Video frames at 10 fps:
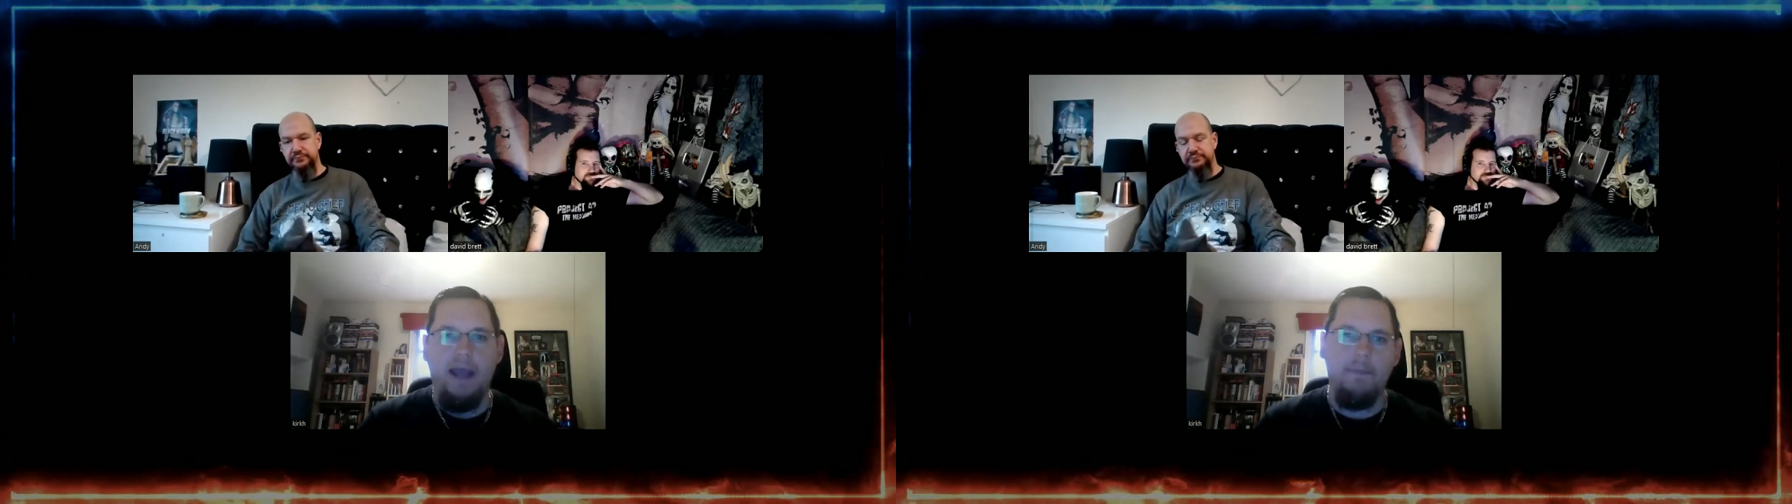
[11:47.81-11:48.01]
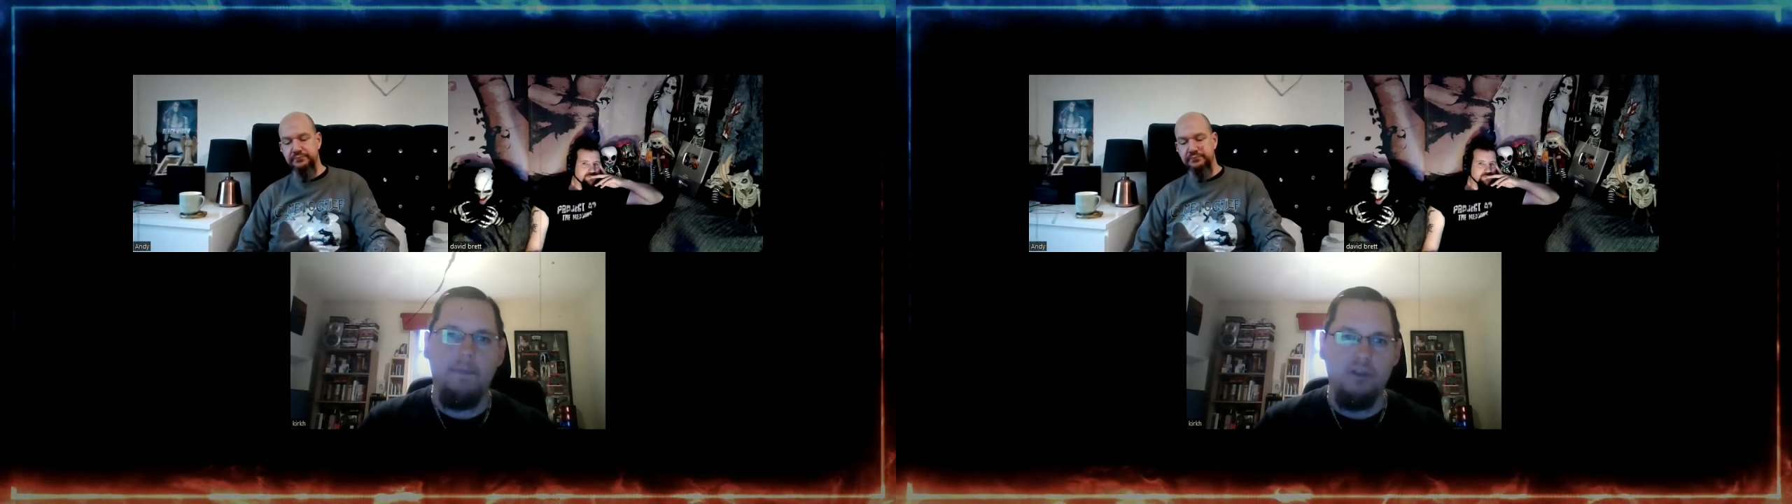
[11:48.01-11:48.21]

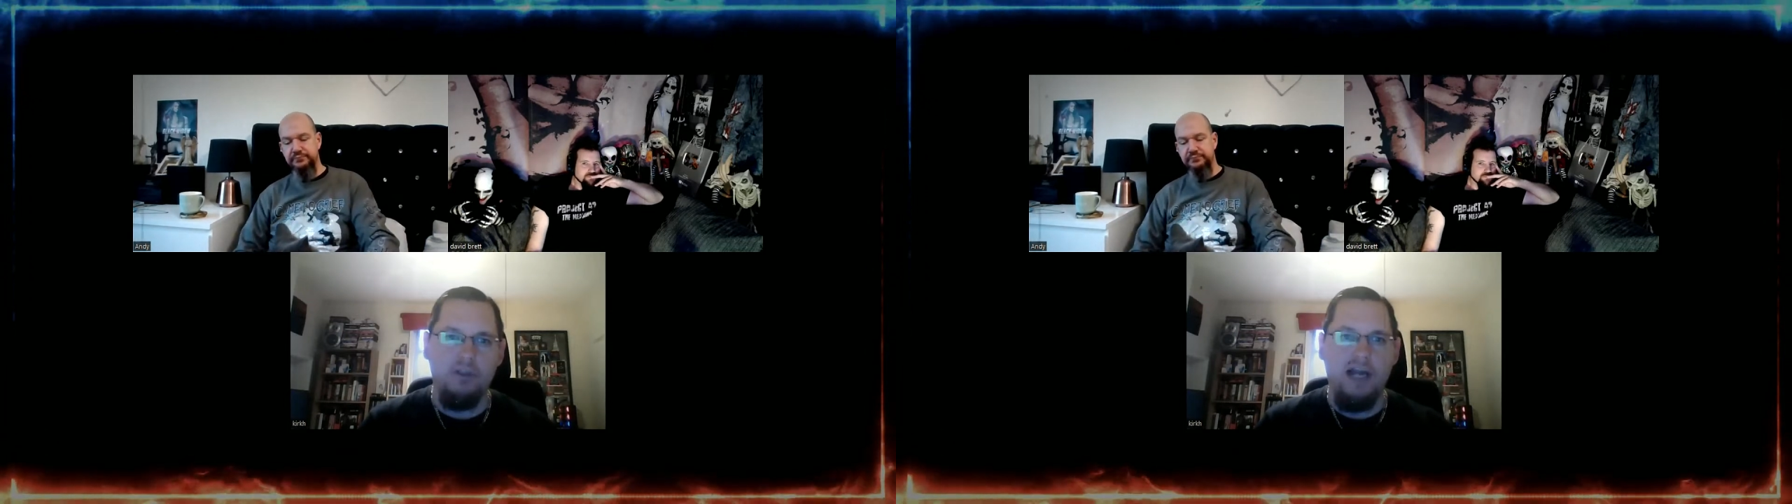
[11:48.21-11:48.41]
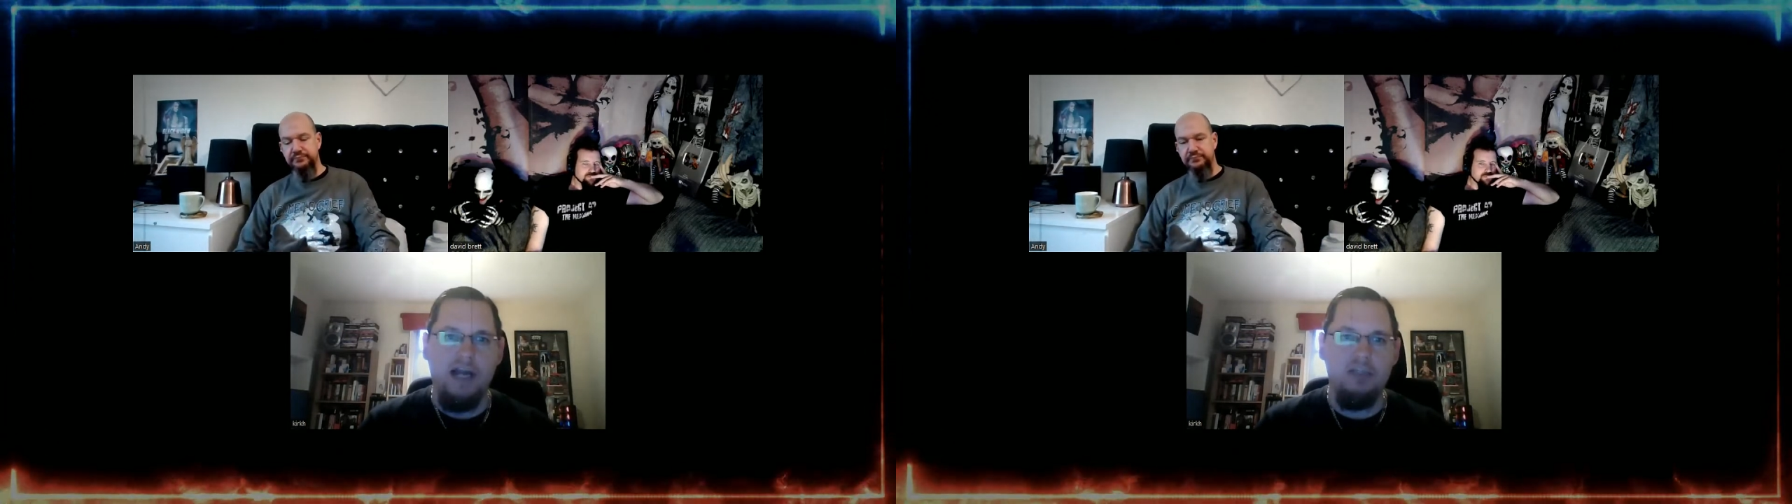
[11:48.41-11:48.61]

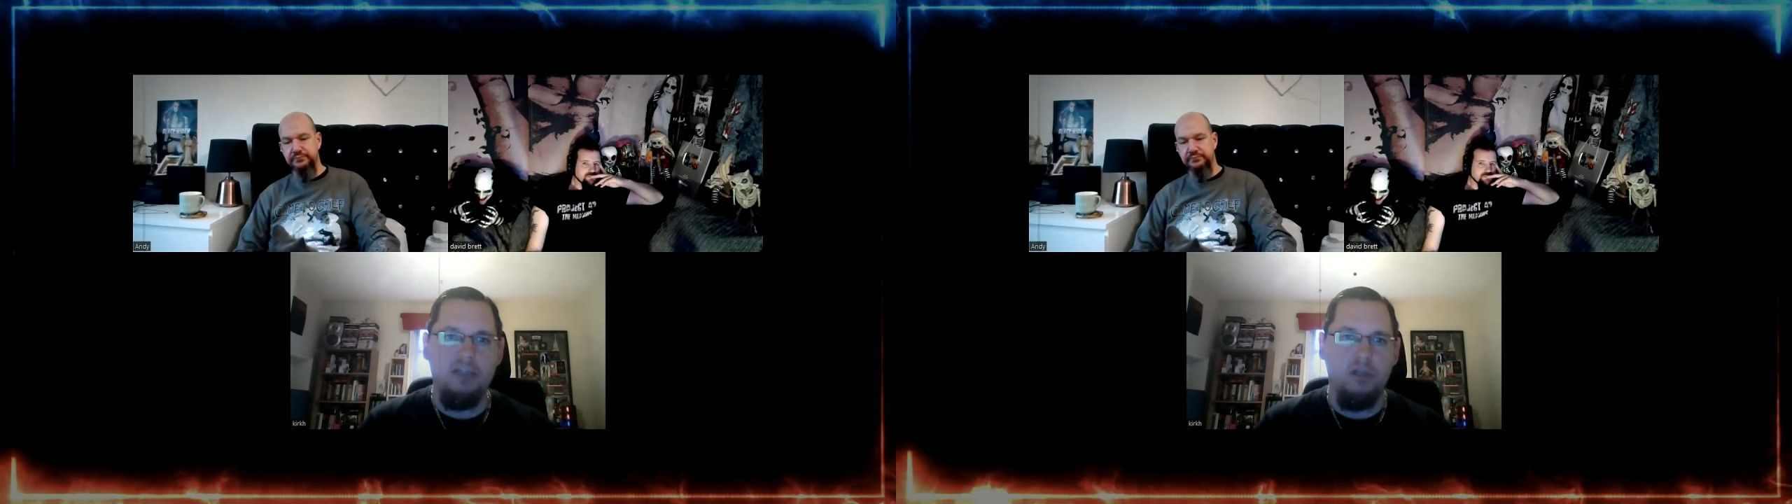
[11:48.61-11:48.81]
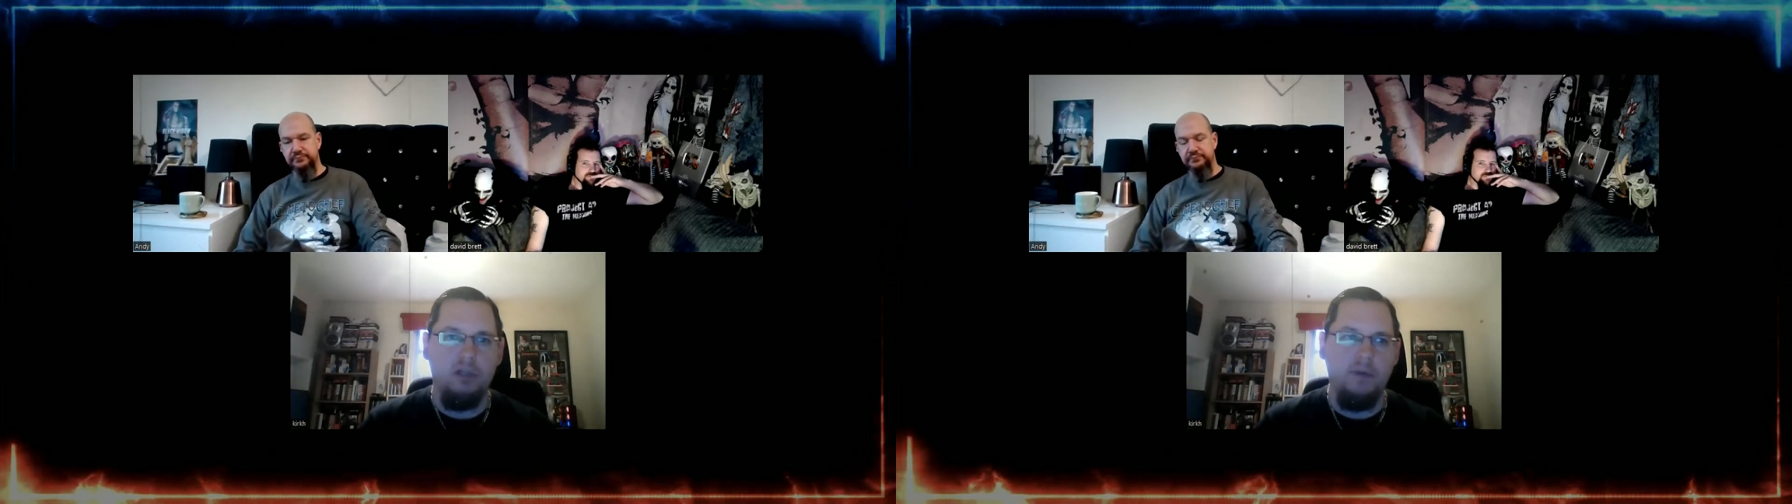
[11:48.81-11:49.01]
Emperor's 9
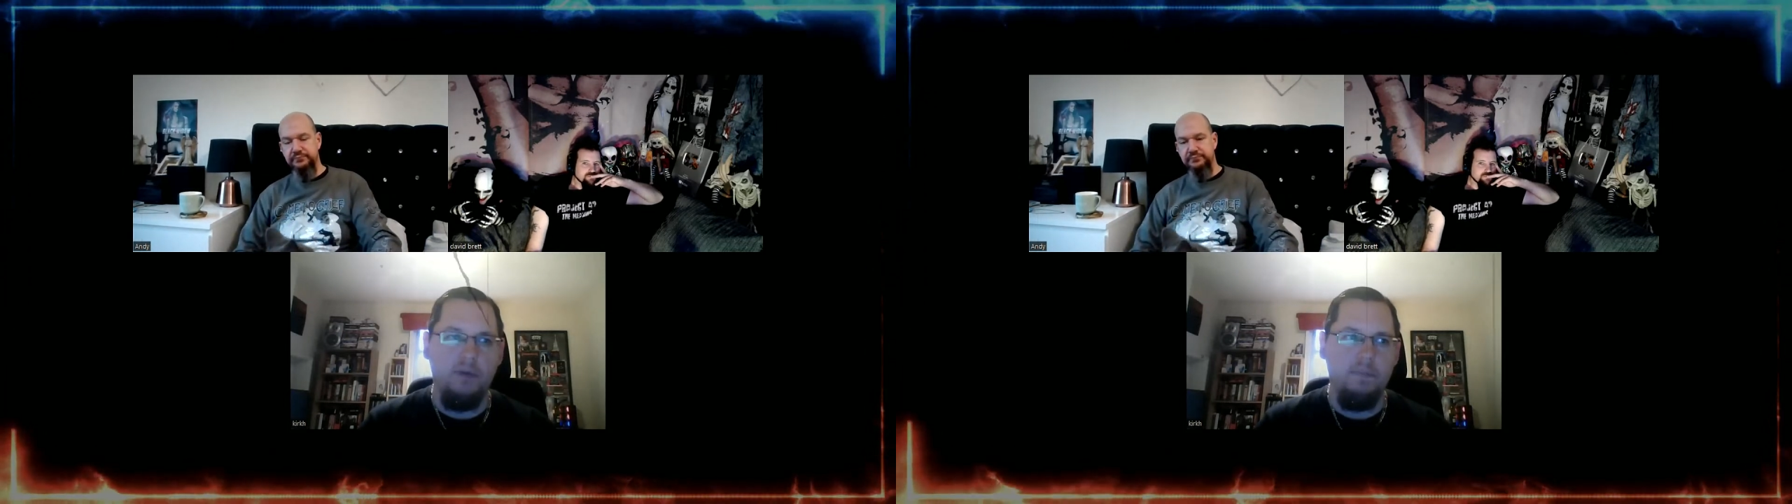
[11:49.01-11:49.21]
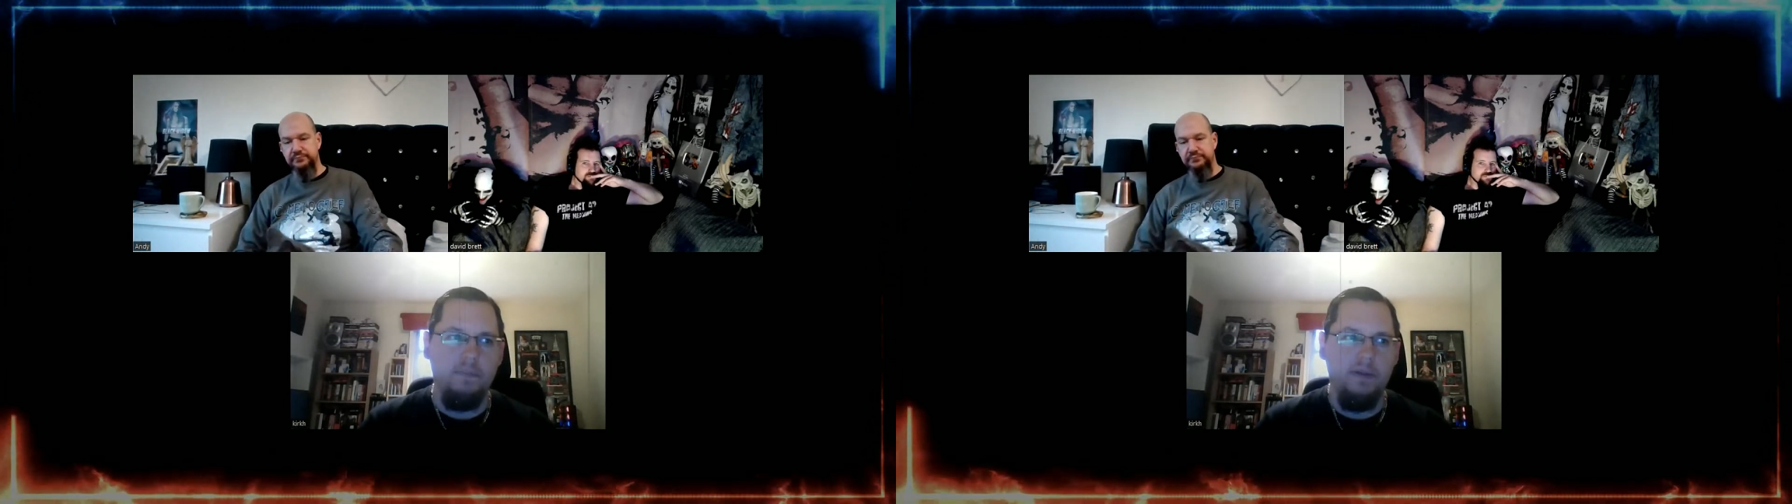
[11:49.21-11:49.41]

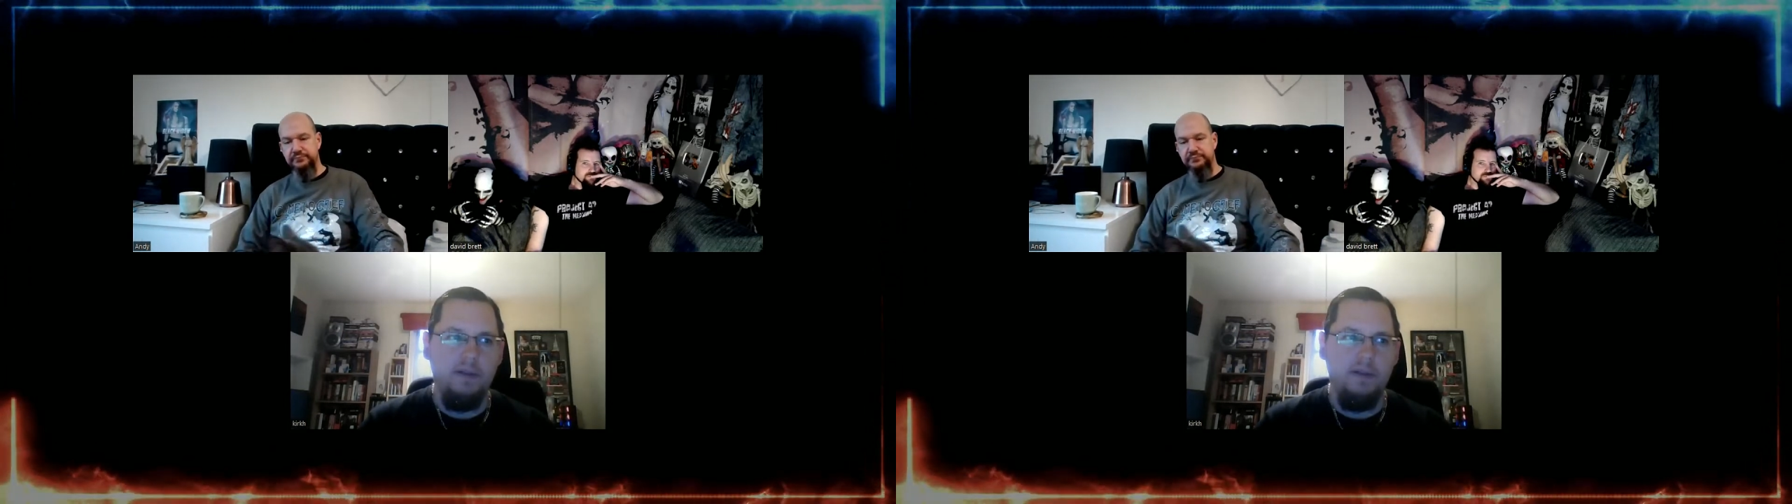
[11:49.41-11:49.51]
Equilibrium